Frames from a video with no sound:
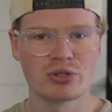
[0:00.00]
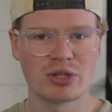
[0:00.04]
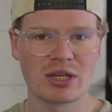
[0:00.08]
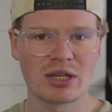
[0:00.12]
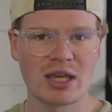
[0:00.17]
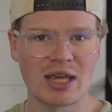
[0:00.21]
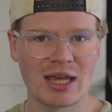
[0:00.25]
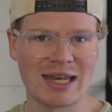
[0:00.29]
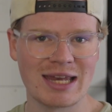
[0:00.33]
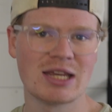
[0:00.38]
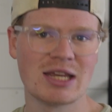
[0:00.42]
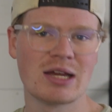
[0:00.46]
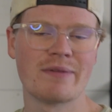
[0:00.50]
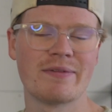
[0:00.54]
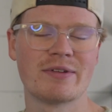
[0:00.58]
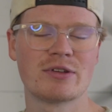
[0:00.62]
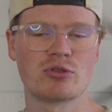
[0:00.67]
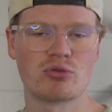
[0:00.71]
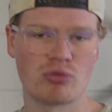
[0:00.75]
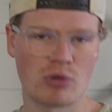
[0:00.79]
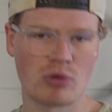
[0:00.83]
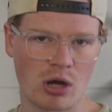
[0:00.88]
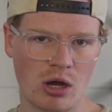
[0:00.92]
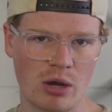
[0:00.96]
any of
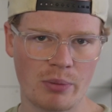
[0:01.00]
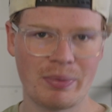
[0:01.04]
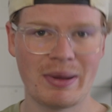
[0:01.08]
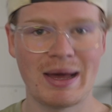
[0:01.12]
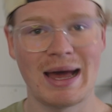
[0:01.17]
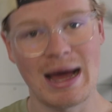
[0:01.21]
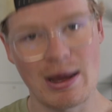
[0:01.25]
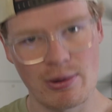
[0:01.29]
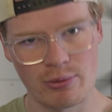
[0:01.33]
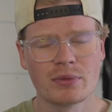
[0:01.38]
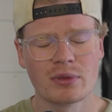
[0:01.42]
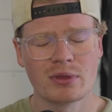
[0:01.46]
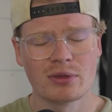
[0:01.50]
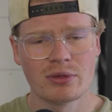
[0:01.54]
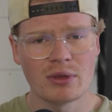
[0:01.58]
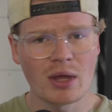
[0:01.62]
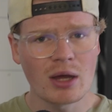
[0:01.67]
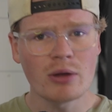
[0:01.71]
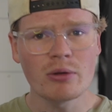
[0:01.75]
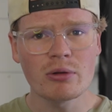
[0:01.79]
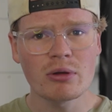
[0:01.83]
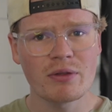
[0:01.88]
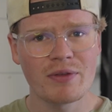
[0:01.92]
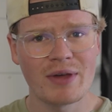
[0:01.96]
its raw power.
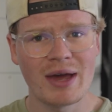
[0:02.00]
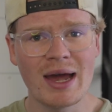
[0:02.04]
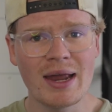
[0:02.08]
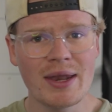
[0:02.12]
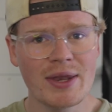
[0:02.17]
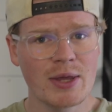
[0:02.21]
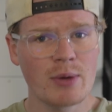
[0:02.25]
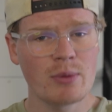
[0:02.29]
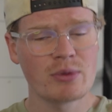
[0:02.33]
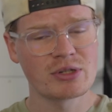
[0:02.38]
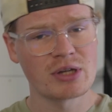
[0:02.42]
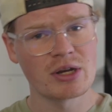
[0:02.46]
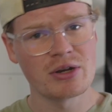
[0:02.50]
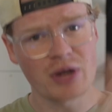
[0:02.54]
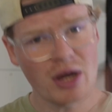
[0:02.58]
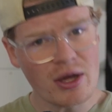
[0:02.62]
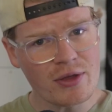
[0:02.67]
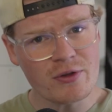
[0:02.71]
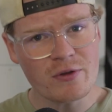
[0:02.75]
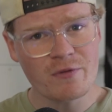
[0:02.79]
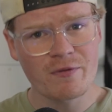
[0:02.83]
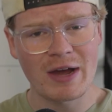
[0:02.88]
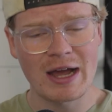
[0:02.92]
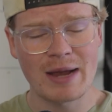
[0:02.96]
Not only that, there was
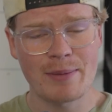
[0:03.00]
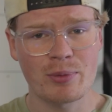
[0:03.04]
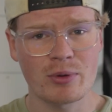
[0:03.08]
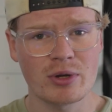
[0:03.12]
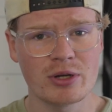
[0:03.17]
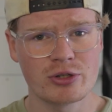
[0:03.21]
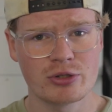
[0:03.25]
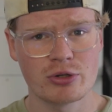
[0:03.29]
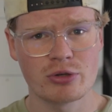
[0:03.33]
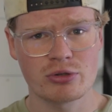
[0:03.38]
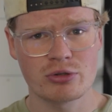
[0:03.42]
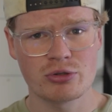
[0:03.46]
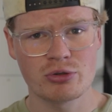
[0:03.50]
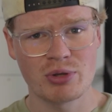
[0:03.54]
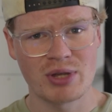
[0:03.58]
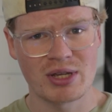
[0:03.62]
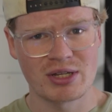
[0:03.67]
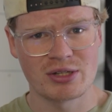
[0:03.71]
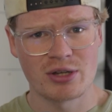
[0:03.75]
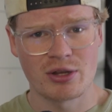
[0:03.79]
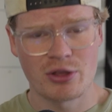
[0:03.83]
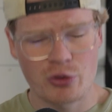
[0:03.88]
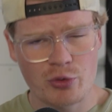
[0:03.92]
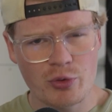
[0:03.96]
another Viper introduced in
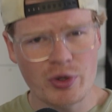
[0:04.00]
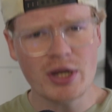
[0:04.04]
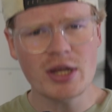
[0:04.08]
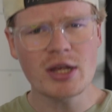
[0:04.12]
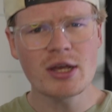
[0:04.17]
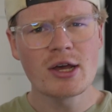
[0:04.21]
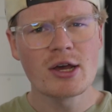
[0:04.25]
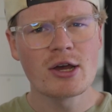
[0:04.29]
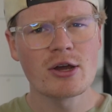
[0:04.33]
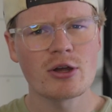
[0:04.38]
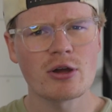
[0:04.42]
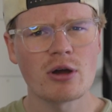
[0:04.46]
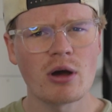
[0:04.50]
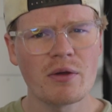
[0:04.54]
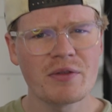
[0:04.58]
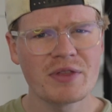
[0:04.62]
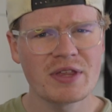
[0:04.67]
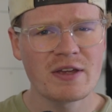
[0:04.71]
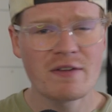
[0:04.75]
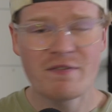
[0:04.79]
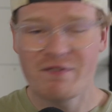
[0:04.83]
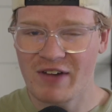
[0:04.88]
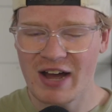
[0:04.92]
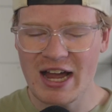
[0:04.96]
2003 called
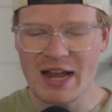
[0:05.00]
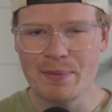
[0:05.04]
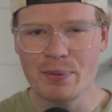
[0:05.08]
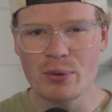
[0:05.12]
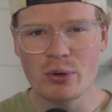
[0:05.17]
the Viper